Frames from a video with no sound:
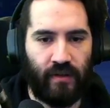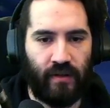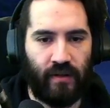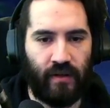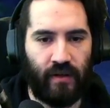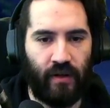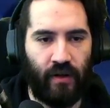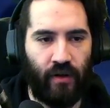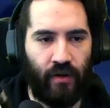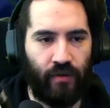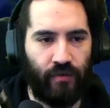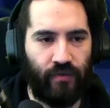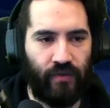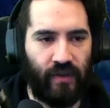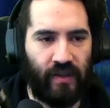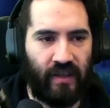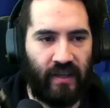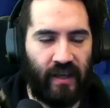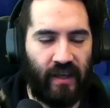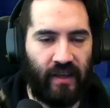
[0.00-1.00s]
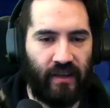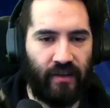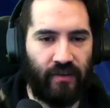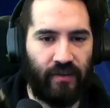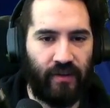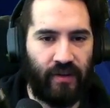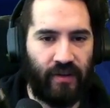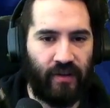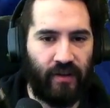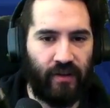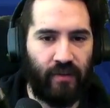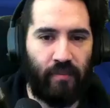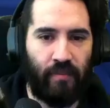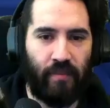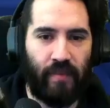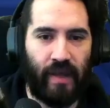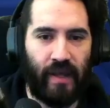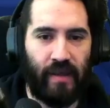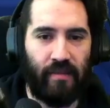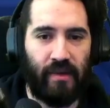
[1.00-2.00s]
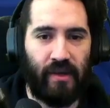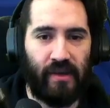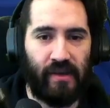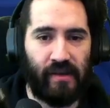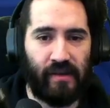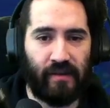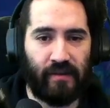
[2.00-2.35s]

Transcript: Gonna hopefully KO it here, maybe.